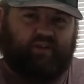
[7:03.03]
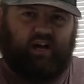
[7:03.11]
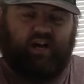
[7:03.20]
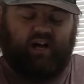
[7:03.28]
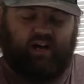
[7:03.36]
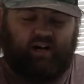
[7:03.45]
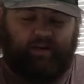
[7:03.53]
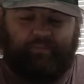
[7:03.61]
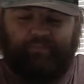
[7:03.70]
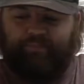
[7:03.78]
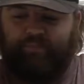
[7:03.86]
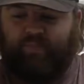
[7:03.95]

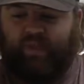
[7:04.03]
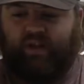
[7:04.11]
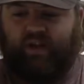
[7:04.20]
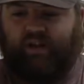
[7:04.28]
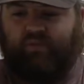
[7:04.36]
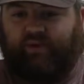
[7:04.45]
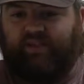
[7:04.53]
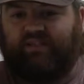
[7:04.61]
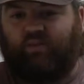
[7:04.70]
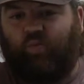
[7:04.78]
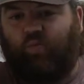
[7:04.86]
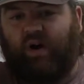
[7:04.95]
The
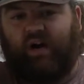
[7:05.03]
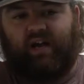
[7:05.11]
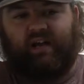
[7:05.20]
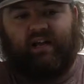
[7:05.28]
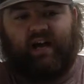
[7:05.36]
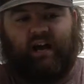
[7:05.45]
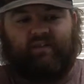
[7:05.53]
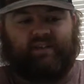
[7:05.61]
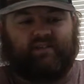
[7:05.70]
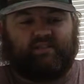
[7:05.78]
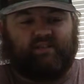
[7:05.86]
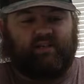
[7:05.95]
reason why,
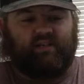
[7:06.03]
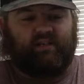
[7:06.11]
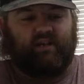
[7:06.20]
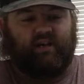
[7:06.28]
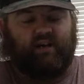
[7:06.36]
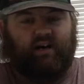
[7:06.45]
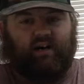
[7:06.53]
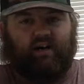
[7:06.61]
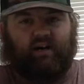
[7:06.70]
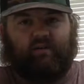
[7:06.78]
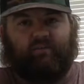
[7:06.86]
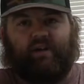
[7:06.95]
obviously,
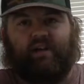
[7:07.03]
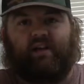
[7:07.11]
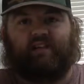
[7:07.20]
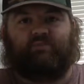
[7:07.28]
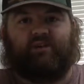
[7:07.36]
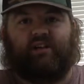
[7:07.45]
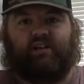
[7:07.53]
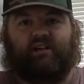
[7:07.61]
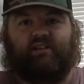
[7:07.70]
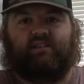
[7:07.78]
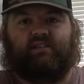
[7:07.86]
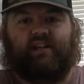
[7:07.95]
is
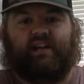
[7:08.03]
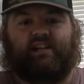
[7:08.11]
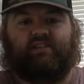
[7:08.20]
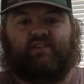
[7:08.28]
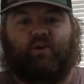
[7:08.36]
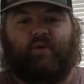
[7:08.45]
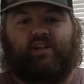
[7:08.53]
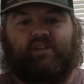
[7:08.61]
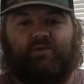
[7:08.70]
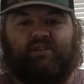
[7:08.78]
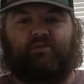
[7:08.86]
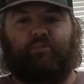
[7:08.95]
because it is going to
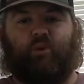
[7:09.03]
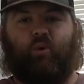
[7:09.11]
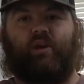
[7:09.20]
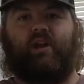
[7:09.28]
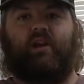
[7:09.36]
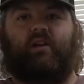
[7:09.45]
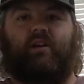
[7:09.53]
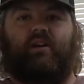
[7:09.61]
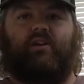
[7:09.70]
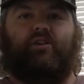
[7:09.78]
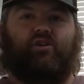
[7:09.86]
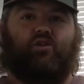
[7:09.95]
be supporting
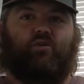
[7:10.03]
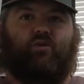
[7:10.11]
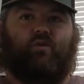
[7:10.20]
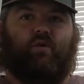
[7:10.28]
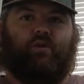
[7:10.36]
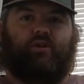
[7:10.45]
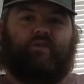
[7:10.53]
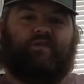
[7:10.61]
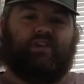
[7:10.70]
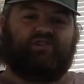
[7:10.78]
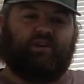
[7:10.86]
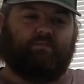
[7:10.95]
you, your
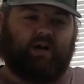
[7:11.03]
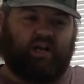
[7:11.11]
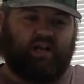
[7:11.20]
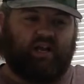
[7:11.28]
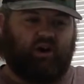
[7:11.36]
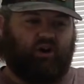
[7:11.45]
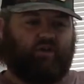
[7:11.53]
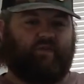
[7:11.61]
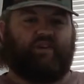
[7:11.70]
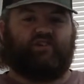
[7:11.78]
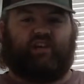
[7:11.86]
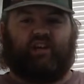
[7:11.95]
fishing buddy, all your
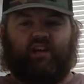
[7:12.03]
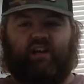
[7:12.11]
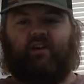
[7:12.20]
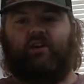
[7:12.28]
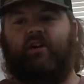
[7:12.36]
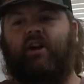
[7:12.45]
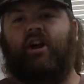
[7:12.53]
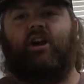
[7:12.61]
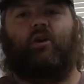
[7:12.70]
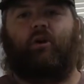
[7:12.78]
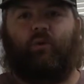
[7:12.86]
fishing gear, or